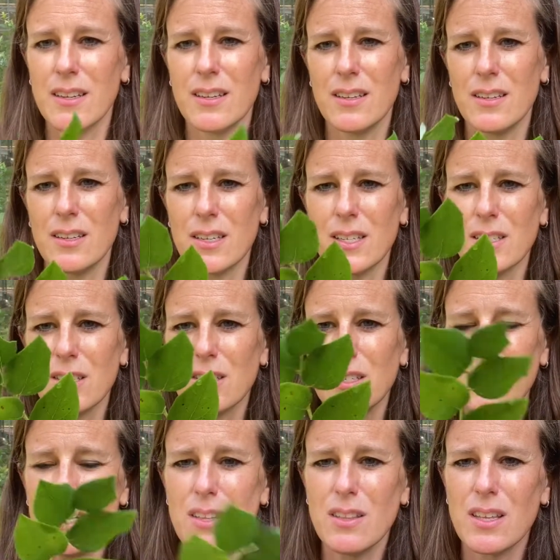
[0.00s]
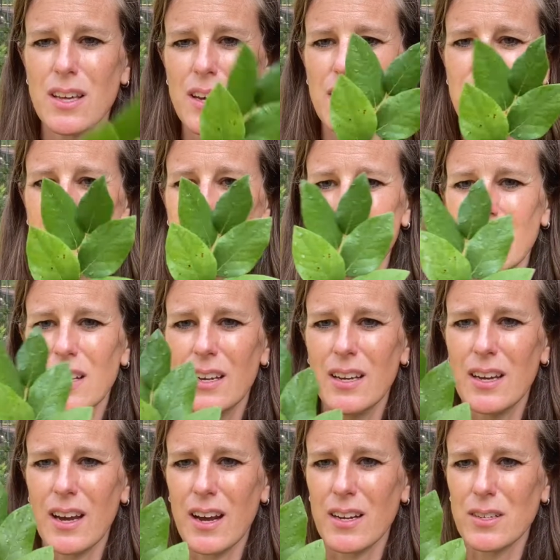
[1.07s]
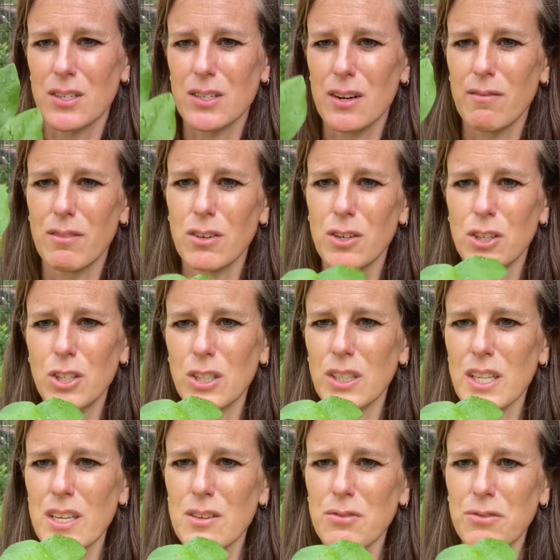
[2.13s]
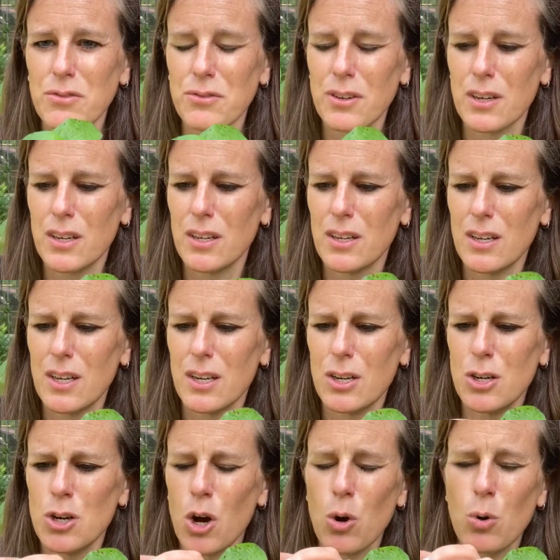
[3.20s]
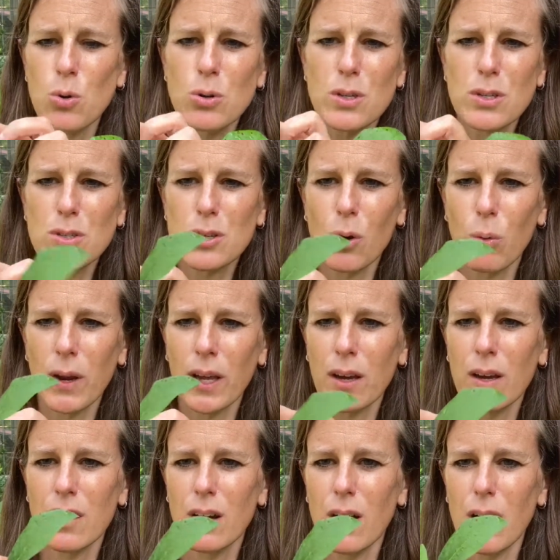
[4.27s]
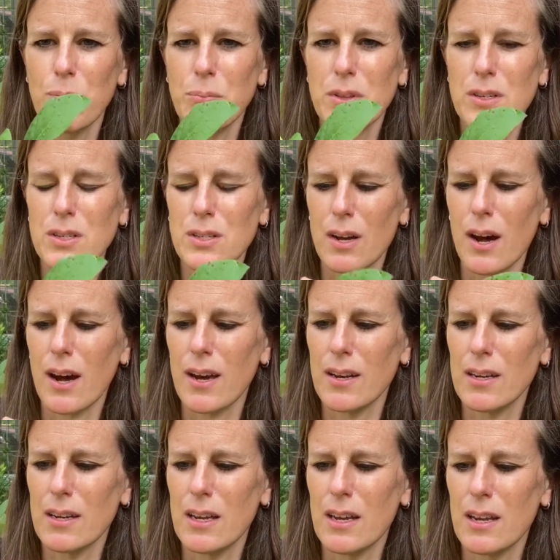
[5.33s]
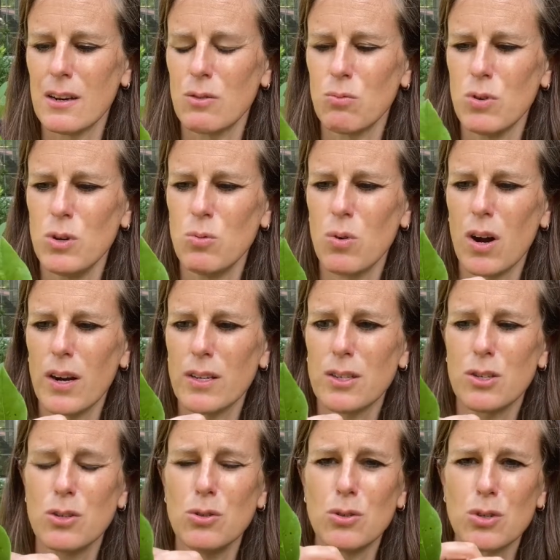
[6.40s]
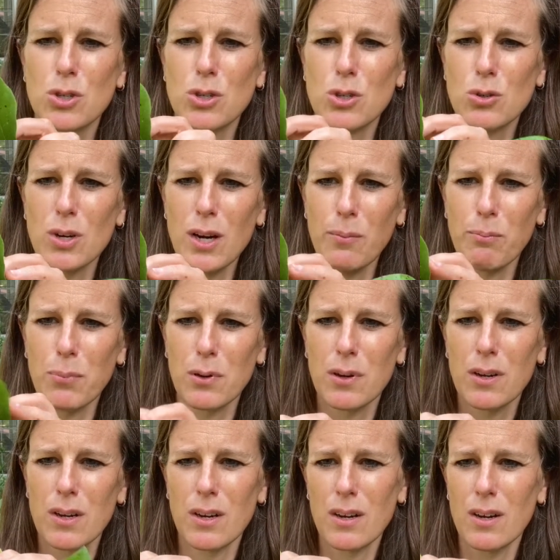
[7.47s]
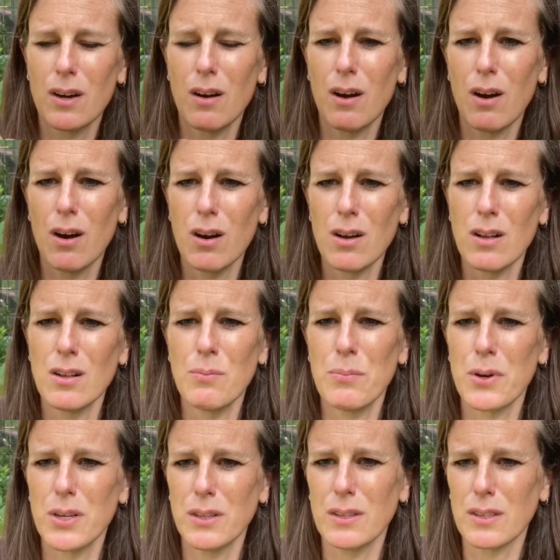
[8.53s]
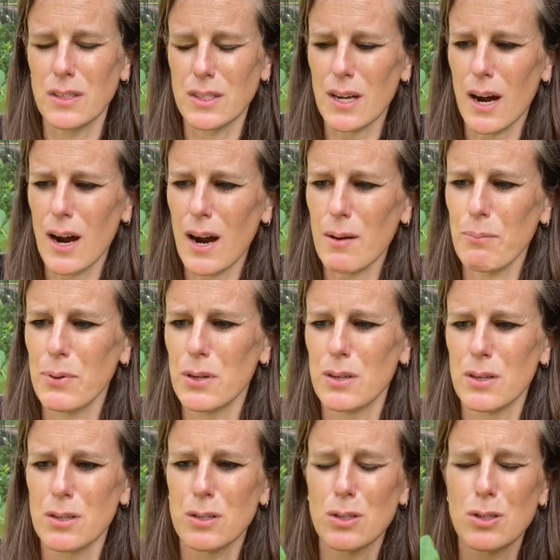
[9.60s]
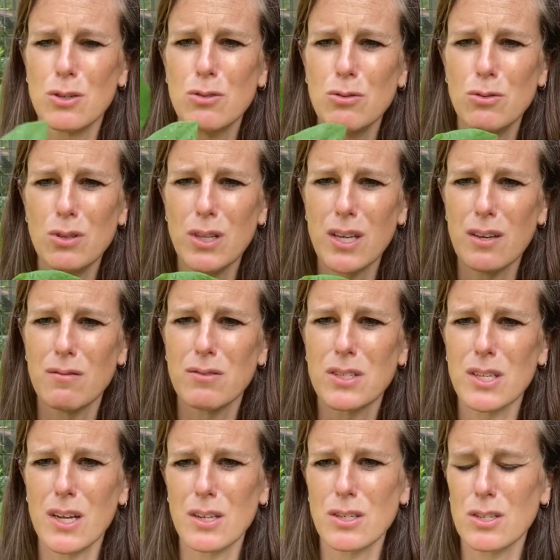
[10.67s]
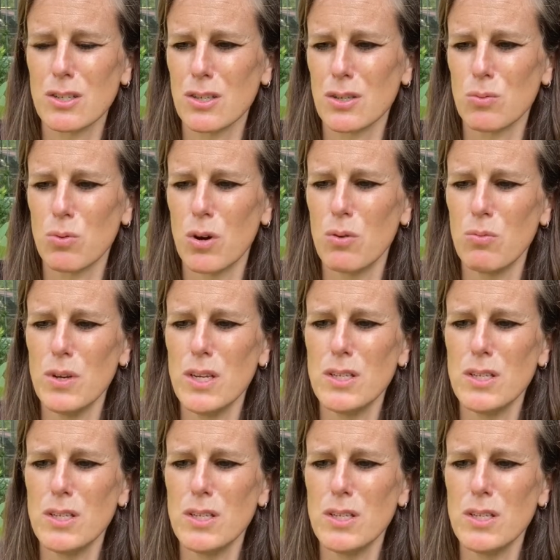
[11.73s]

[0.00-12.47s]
you can see that it has several leaf nodes going up the side, and we want to strip all but the top 2 leaves. That's just what we